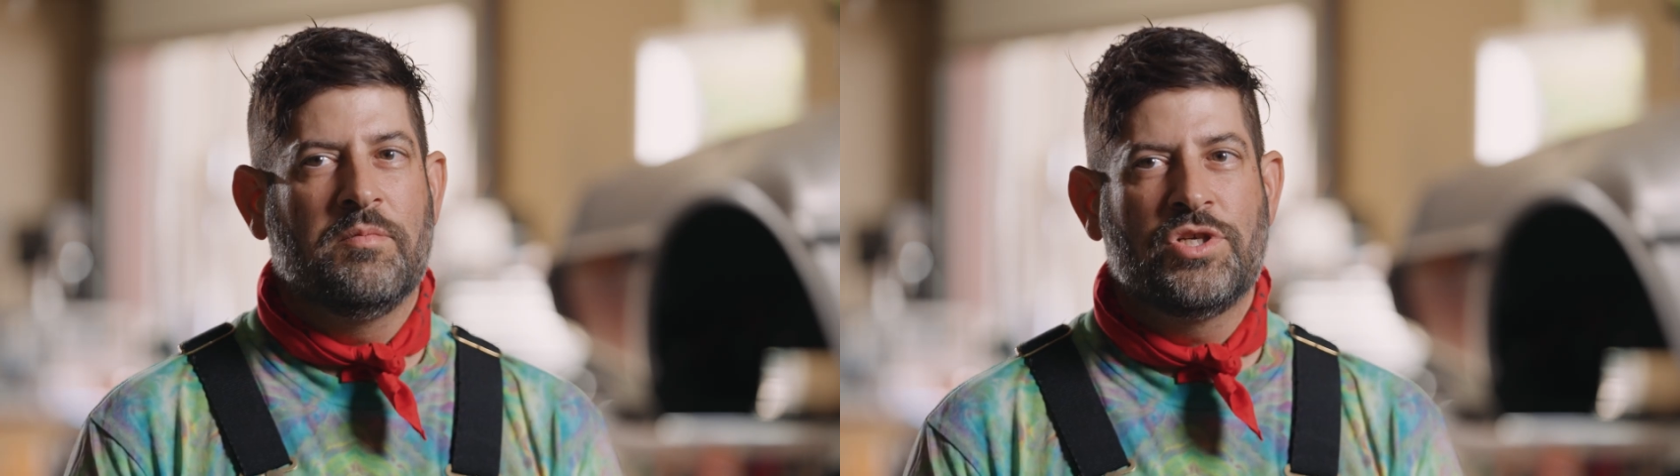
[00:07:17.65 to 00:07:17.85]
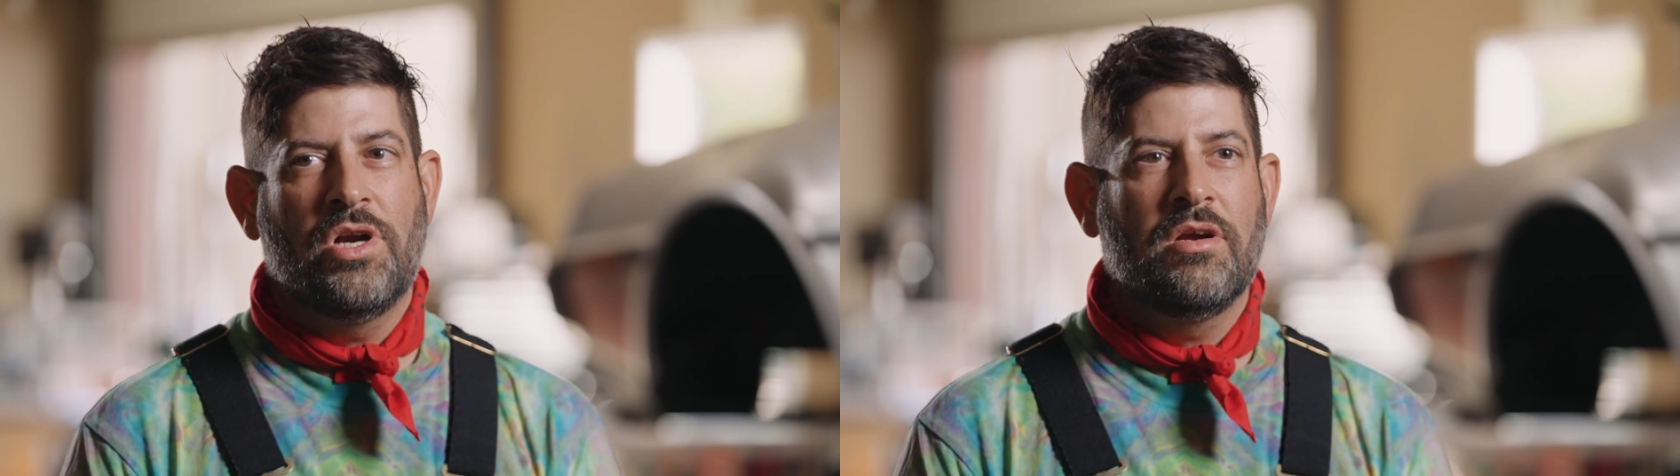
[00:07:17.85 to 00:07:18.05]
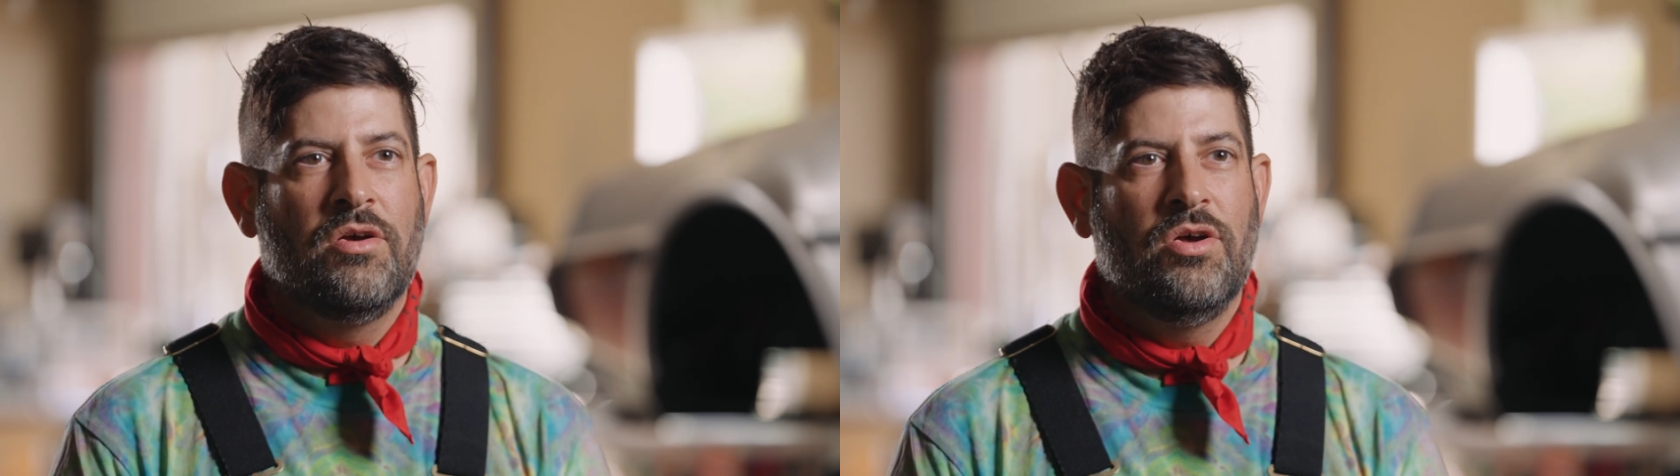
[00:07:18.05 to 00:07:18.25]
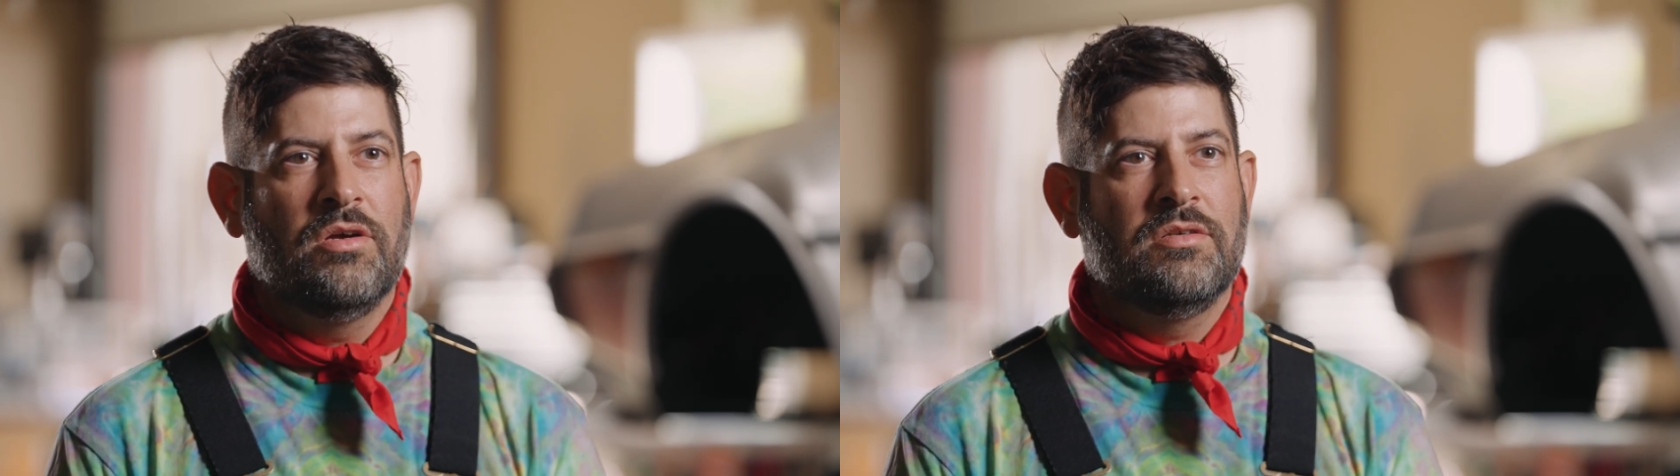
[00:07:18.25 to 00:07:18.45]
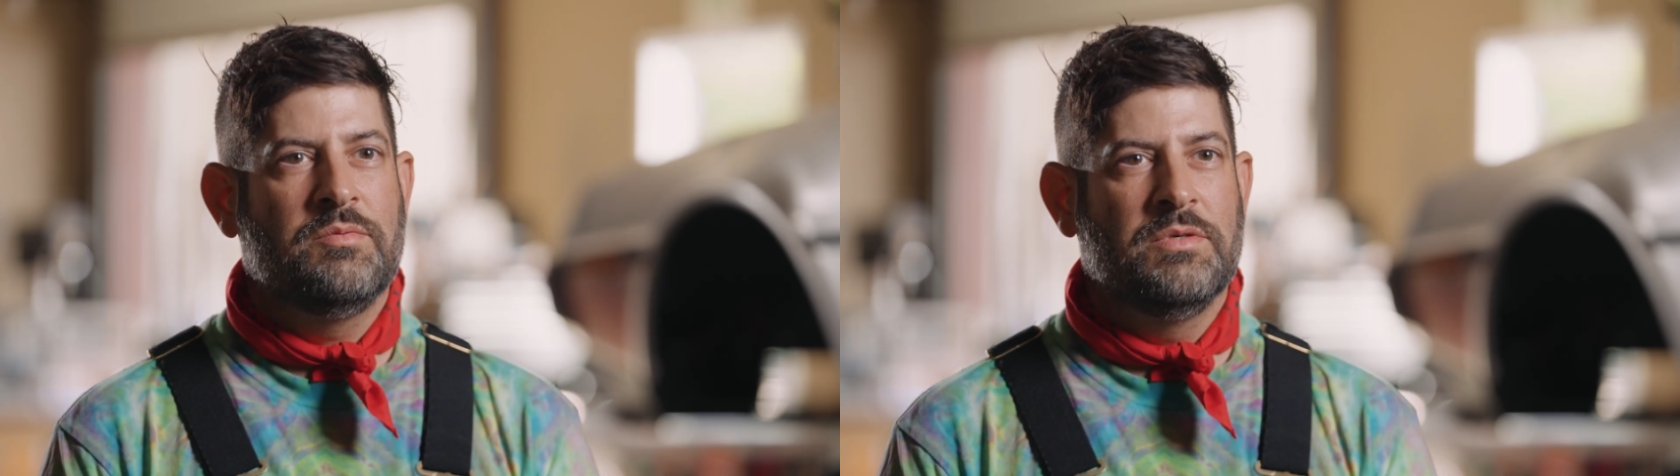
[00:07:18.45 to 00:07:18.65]
from shark
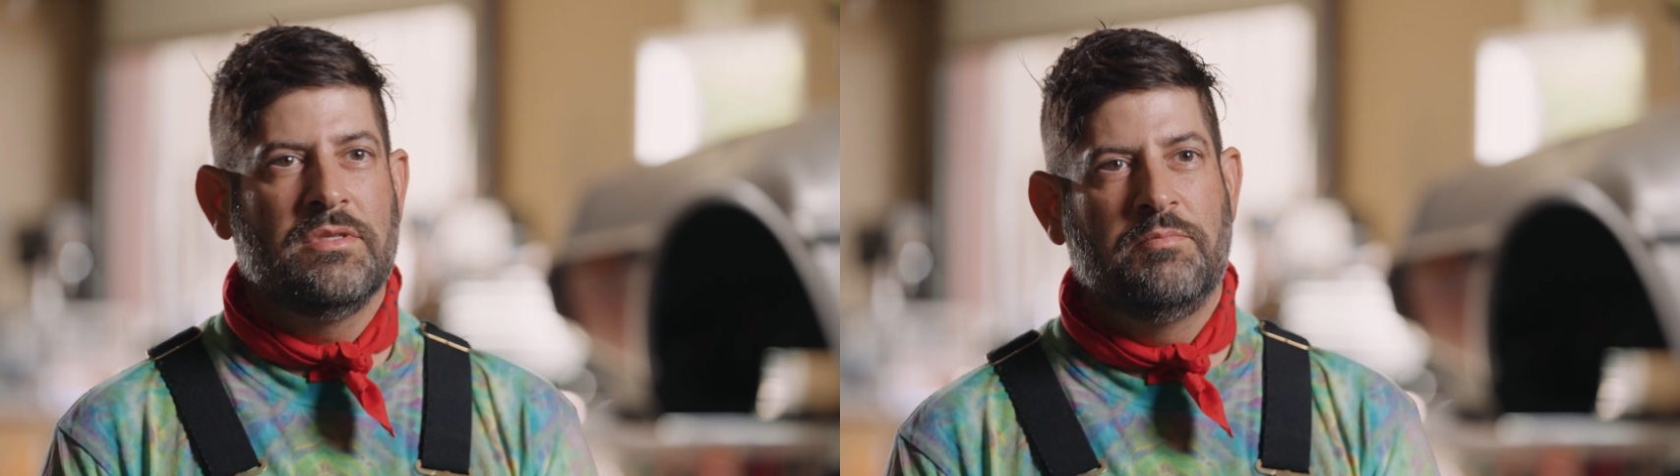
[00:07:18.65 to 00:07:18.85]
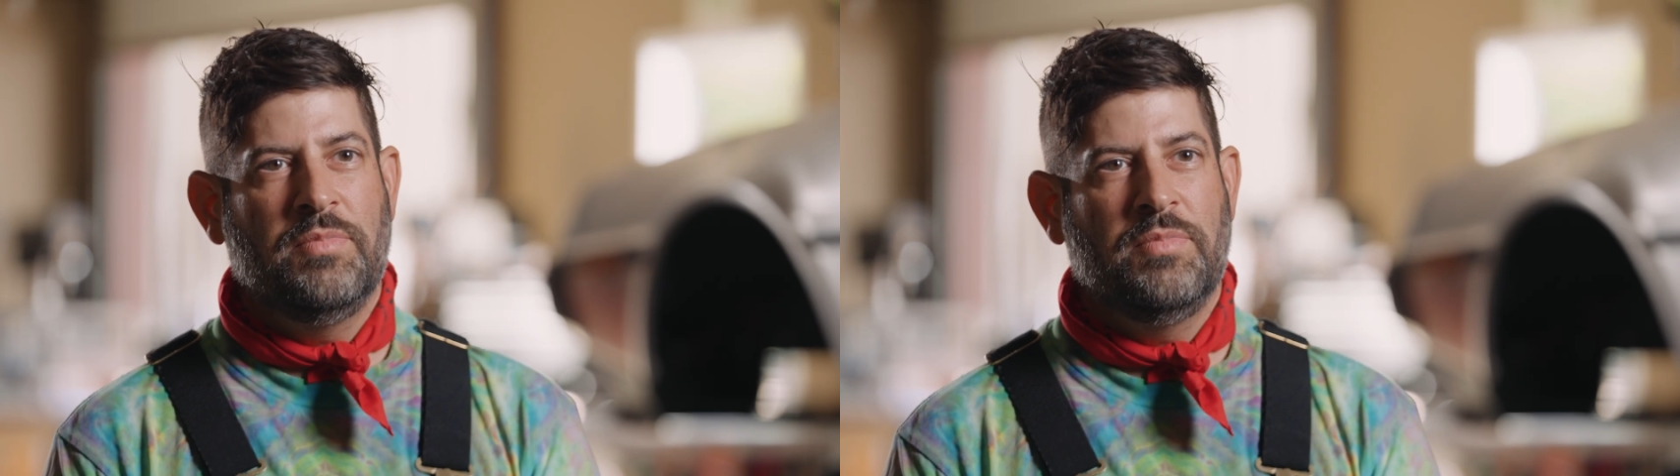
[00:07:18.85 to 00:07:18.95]
hooks with